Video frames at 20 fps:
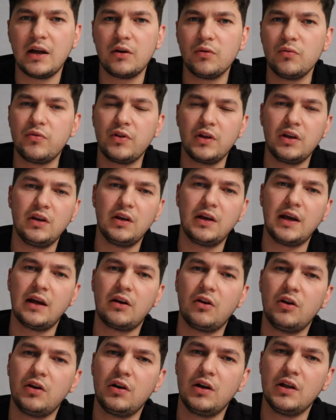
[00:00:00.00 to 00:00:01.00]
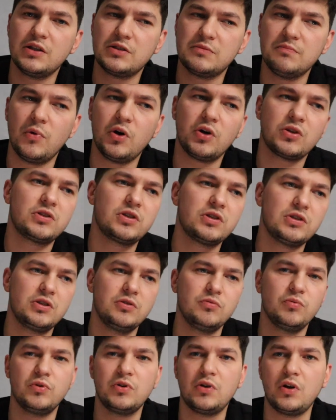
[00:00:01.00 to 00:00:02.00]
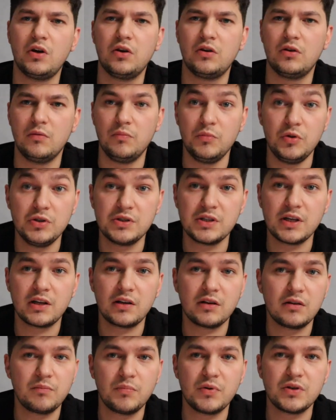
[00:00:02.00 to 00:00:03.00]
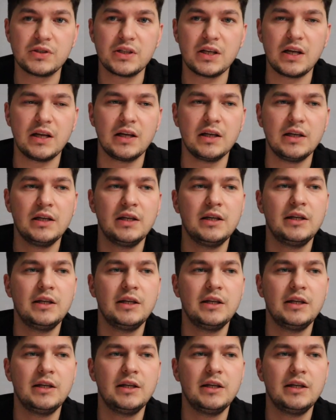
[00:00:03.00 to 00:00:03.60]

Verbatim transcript: I don't think you get out as much as you would out of music per se.